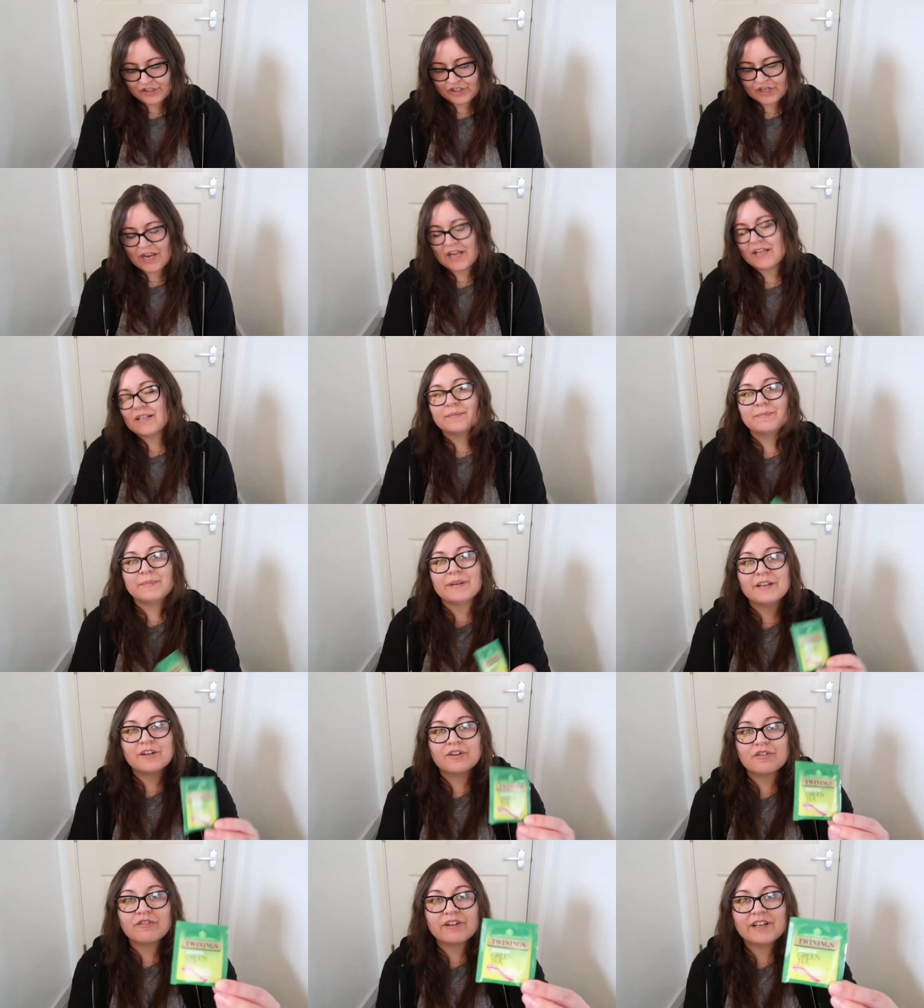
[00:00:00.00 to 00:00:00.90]

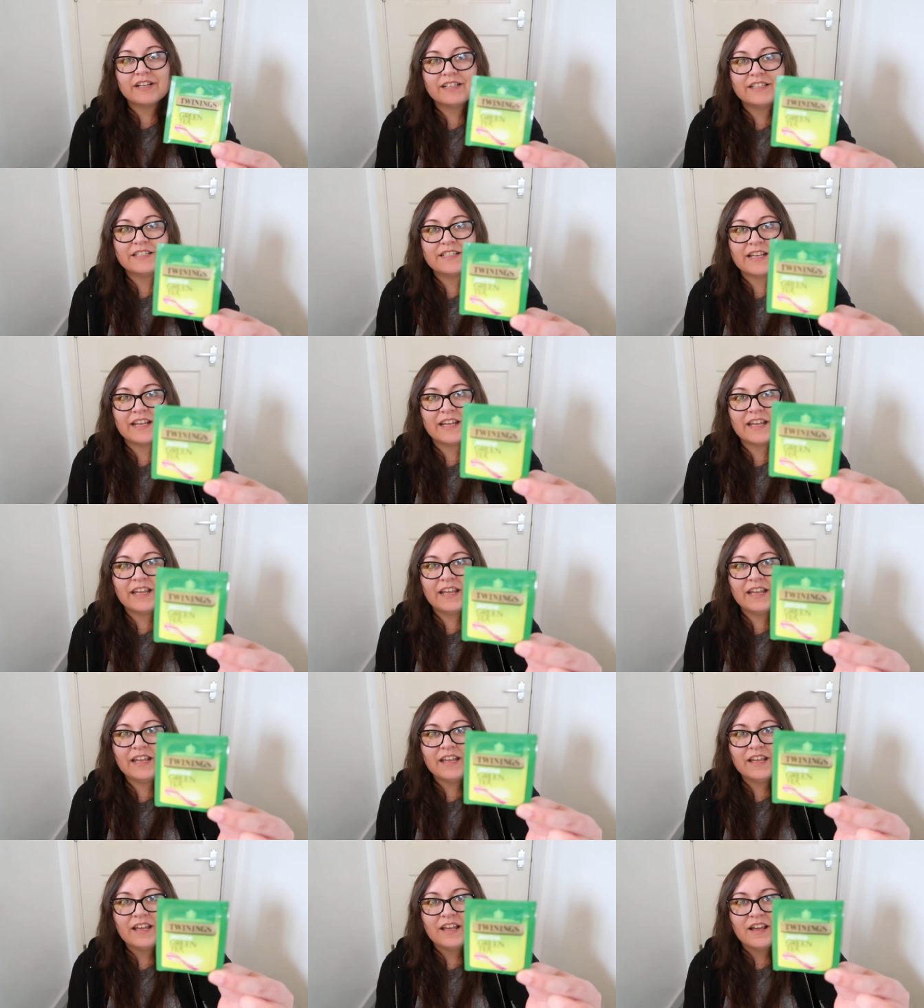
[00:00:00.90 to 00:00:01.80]
jasmine green
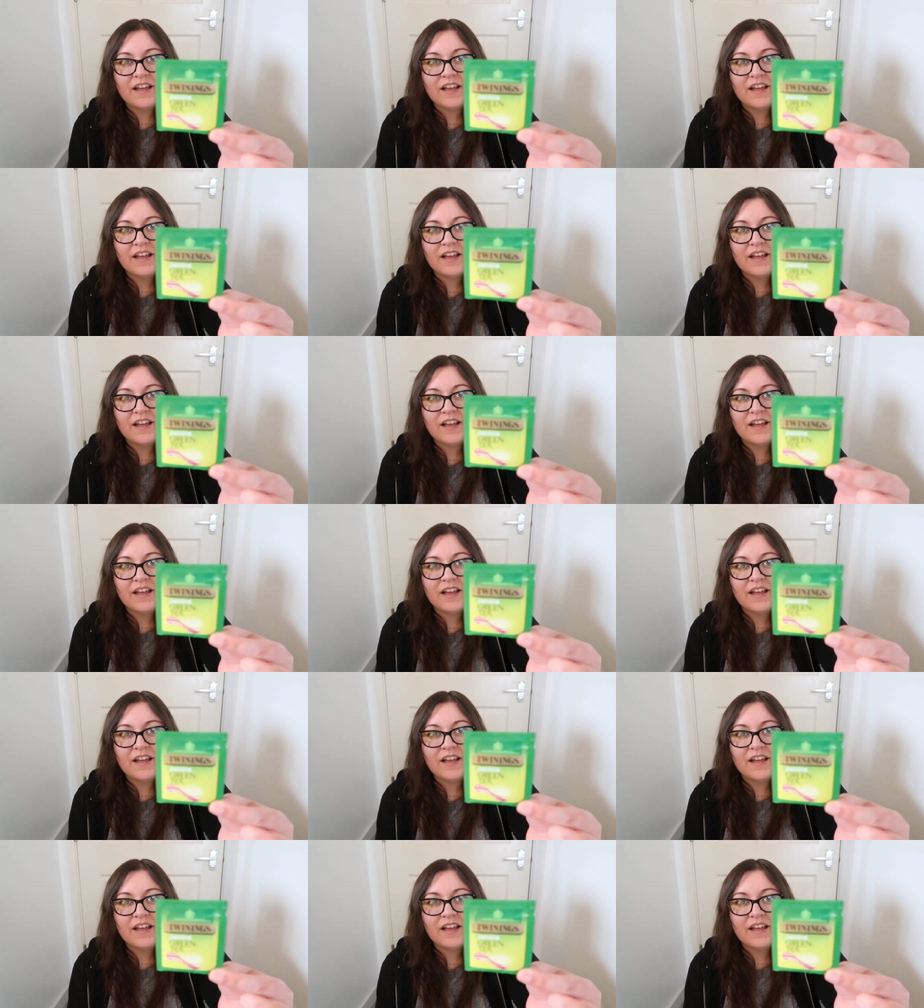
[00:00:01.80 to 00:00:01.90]
tea.